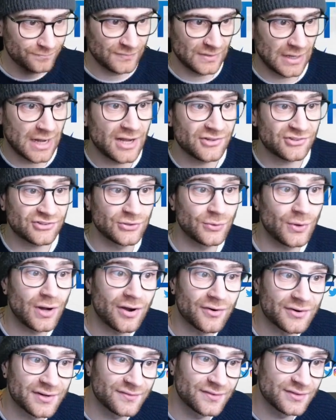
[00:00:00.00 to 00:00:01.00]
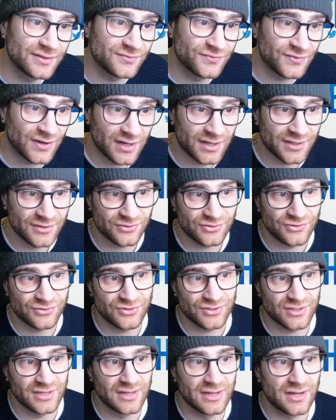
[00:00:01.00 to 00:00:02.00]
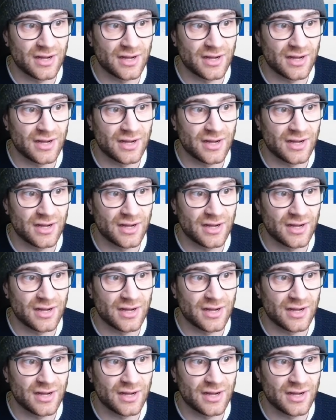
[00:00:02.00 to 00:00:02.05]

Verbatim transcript: Arsenal are advanced uh,